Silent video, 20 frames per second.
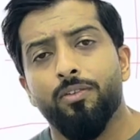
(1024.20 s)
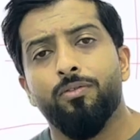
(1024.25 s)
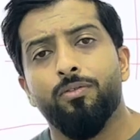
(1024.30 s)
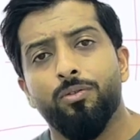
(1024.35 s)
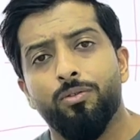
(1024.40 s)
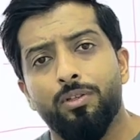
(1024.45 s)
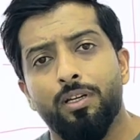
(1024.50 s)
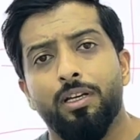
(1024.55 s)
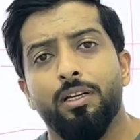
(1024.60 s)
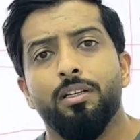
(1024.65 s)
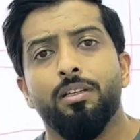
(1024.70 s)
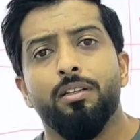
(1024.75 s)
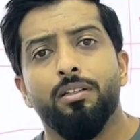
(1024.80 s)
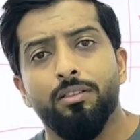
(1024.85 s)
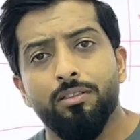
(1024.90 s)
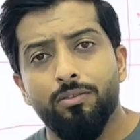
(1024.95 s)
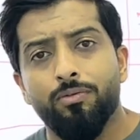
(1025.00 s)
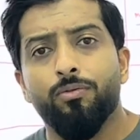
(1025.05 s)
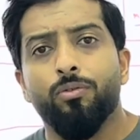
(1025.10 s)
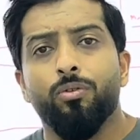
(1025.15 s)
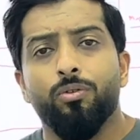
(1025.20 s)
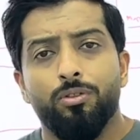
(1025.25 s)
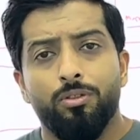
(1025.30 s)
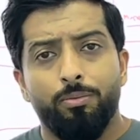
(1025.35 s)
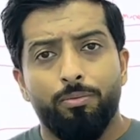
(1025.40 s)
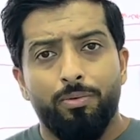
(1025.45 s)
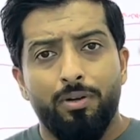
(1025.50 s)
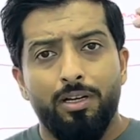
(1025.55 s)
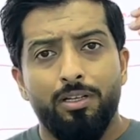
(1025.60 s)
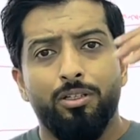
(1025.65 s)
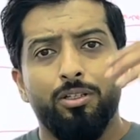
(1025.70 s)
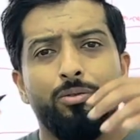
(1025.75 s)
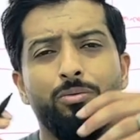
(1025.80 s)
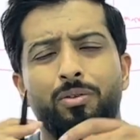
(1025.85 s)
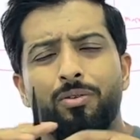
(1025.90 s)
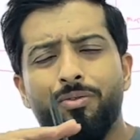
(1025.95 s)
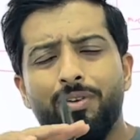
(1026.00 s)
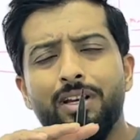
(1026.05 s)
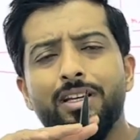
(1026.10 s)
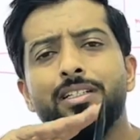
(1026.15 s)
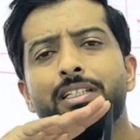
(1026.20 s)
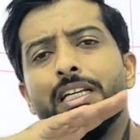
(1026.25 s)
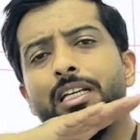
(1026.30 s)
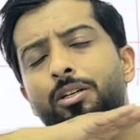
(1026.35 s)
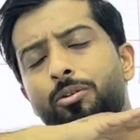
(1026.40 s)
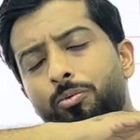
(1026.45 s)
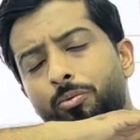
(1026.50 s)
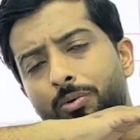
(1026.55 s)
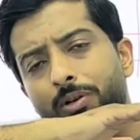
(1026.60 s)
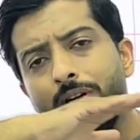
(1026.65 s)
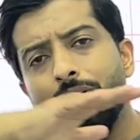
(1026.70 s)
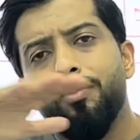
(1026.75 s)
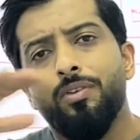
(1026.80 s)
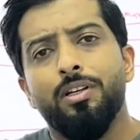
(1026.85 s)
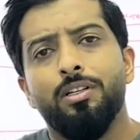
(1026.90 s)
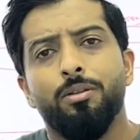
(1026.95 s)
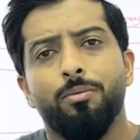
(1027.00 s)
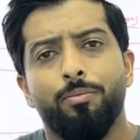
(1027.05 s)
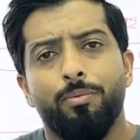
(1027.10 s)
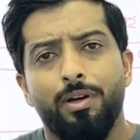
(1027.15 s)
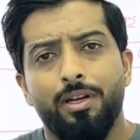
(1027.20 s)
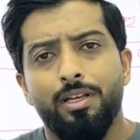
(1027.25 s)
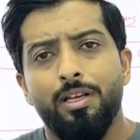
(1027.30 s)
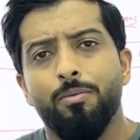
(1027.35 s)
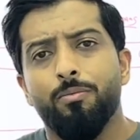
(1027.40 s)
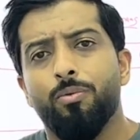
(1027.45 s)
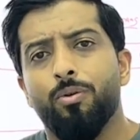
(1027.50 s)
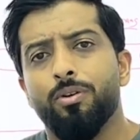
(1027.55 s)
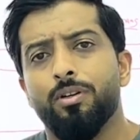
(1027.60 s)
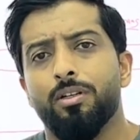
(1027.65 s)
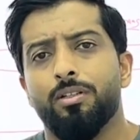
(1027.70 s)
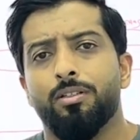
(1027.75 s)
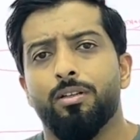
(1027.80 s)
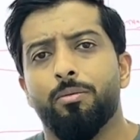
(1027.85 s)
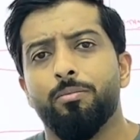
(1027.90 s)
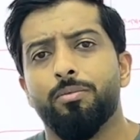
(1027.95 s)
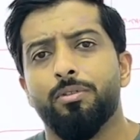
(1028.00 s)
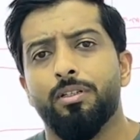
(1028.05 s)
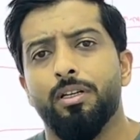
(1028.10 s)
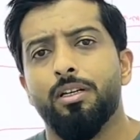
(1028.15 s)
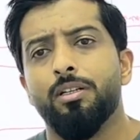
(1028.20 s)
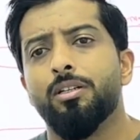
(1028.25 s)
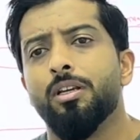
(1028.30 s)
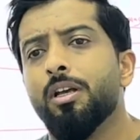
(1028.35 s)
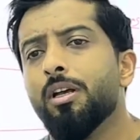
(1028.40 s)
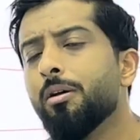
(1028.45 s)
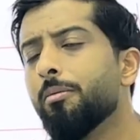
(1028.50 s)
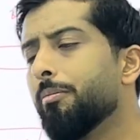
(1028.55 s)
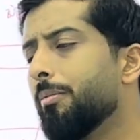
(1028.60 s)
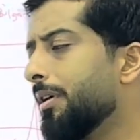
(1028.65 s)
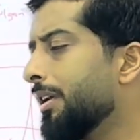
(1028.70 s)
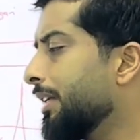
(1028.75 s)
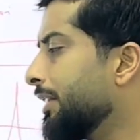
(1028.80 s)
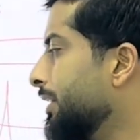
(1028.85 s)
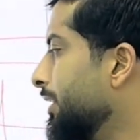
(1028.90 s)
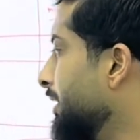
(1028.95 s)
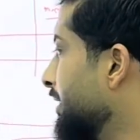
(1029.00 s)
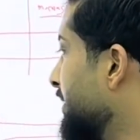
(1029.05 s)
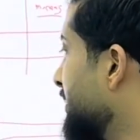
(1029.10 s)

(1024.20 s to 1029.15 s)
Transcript: to 10 years, of course the prices will rise. It will reach a breaking point at some stage, but I think it's